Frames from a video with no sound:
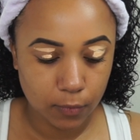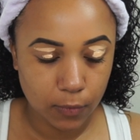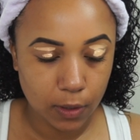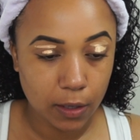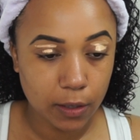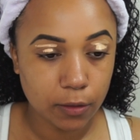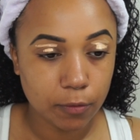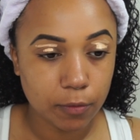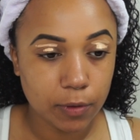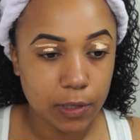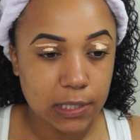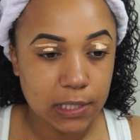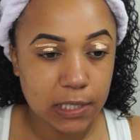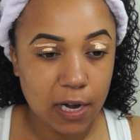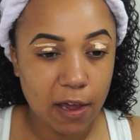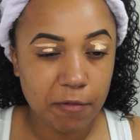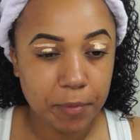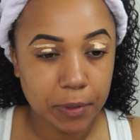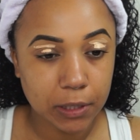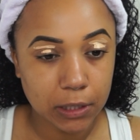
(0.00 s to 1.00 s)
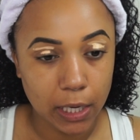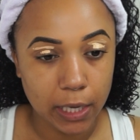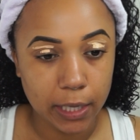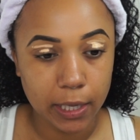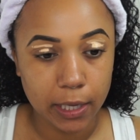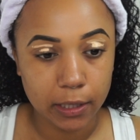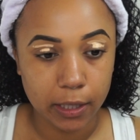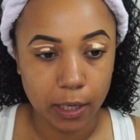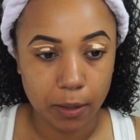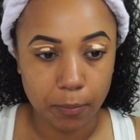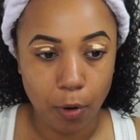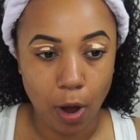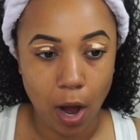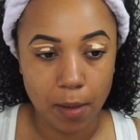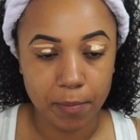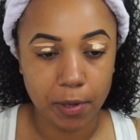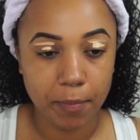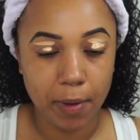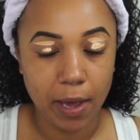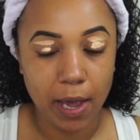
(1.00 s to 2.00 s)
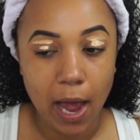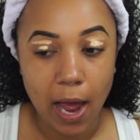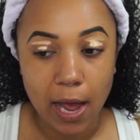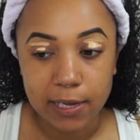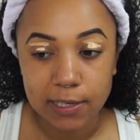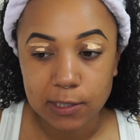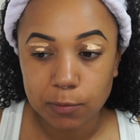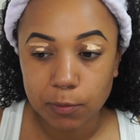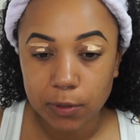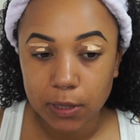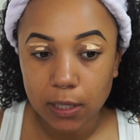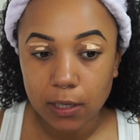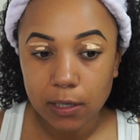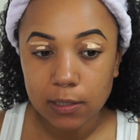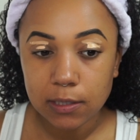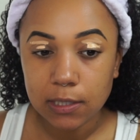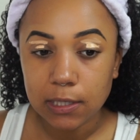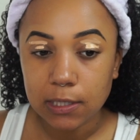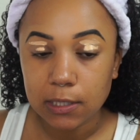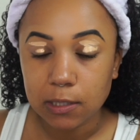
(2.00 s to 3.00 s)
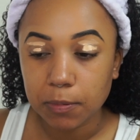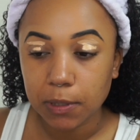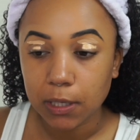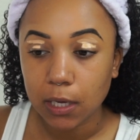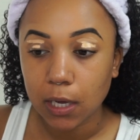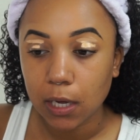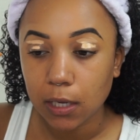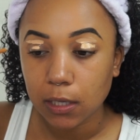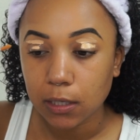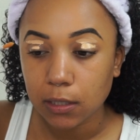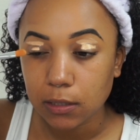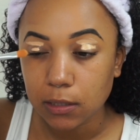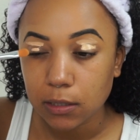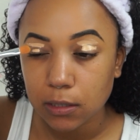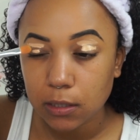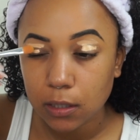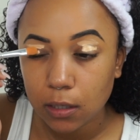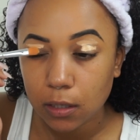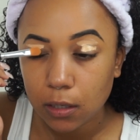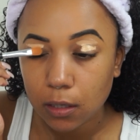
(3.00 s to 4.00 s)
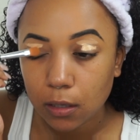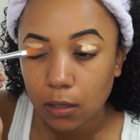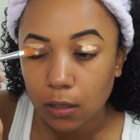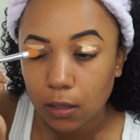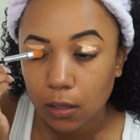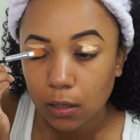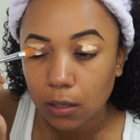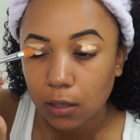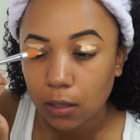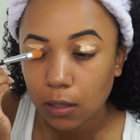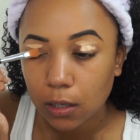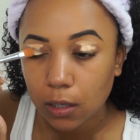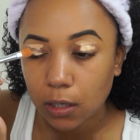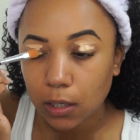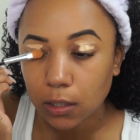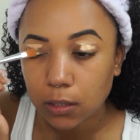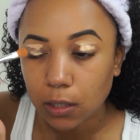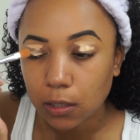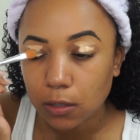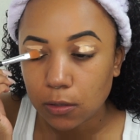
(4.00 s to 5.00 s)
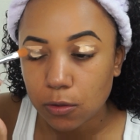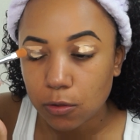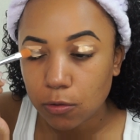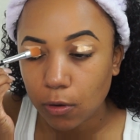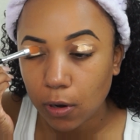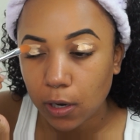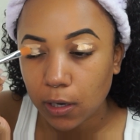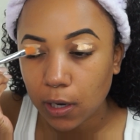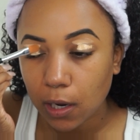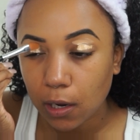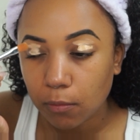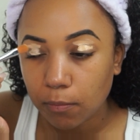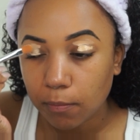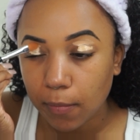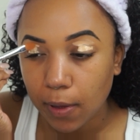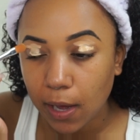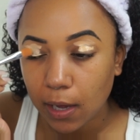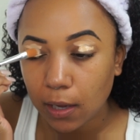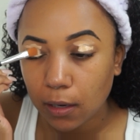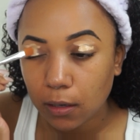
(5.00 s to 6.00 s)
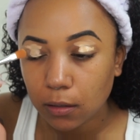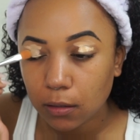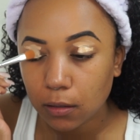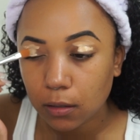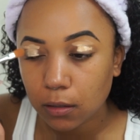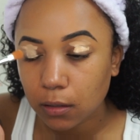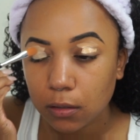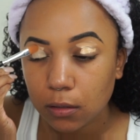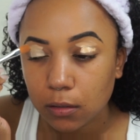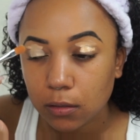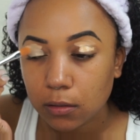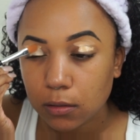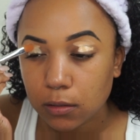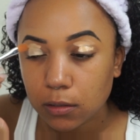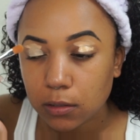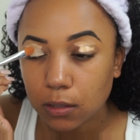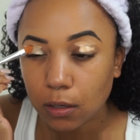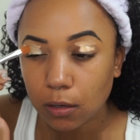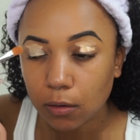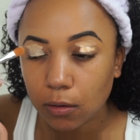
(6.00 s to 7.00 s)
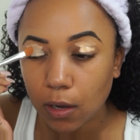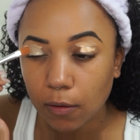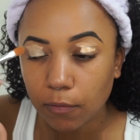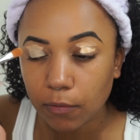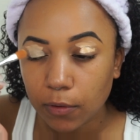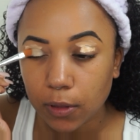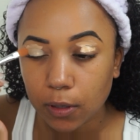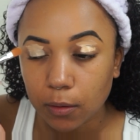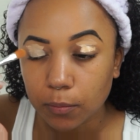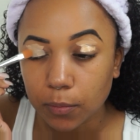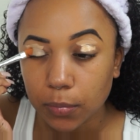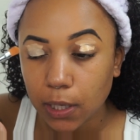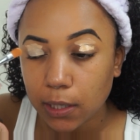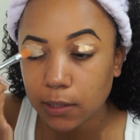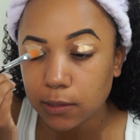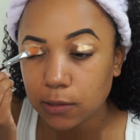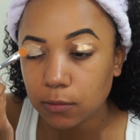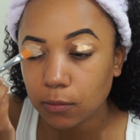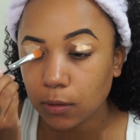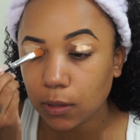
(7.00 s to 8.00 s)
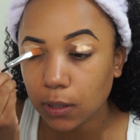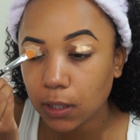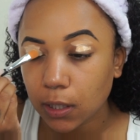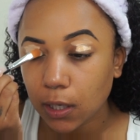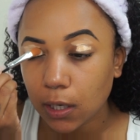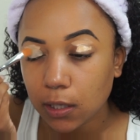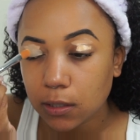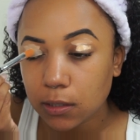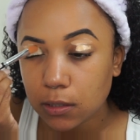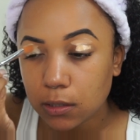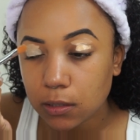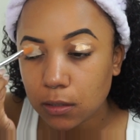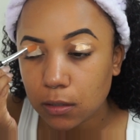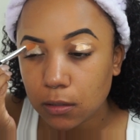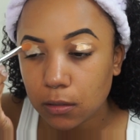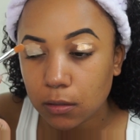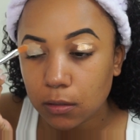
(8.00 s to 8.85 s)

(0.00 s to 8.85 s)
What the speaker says: And the reason I've been liking like priming my eyes with this is because it does dry down matte, so everything blends really nice.